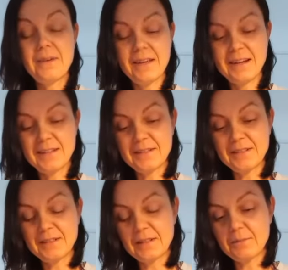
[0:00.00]
my eyes
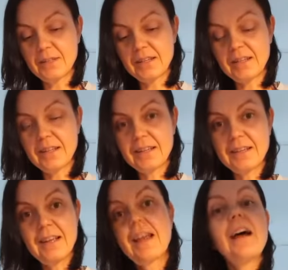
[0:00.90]
is like blinking
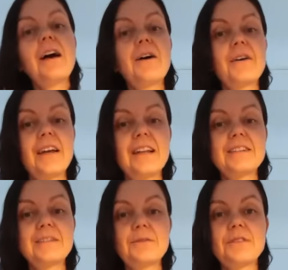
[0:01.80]
okay
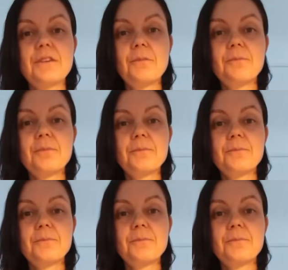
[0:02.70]
let's go stop